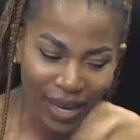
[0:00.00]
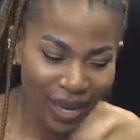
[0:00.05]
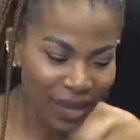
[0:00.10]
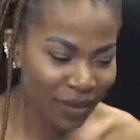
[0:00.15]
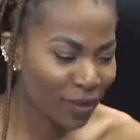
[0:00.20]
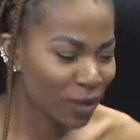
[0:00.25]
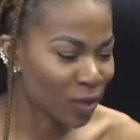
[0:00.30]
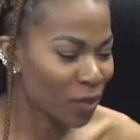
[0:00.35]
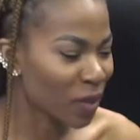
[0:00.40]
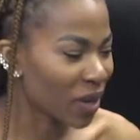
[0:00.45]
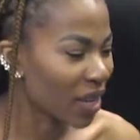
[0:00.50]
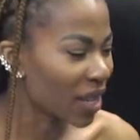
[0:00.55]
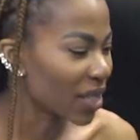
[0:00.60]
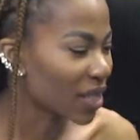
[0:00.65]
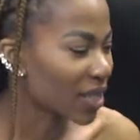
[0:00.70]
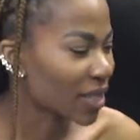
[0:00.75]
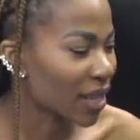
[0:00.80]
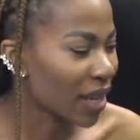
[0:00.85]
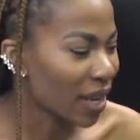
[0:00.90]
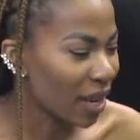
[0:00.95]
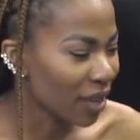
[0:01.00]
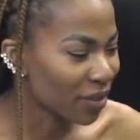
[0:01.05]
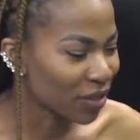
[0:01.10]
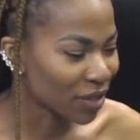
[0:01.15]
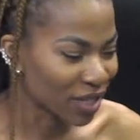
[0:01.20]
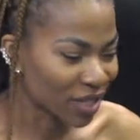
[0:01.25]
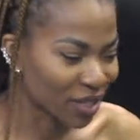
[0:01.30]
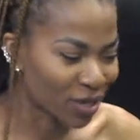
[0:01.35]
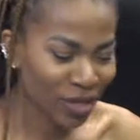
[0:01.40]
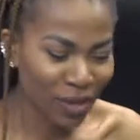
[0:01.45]
I love this place. I love
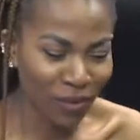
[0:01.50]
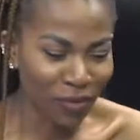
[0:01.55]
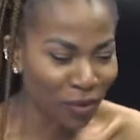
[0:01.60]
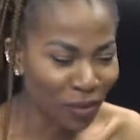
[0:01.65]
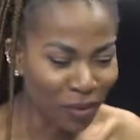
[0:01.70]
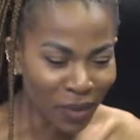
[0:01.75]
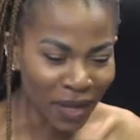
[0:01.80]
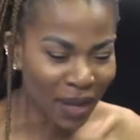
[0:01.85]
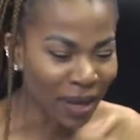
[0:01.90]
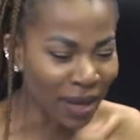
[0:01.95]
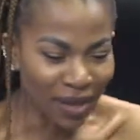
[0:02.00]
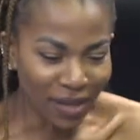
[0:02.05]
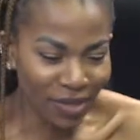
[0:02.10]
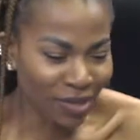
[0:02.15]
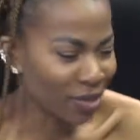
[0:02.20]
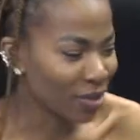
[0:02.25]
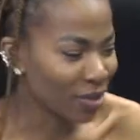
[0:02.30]
it, because I'm from here.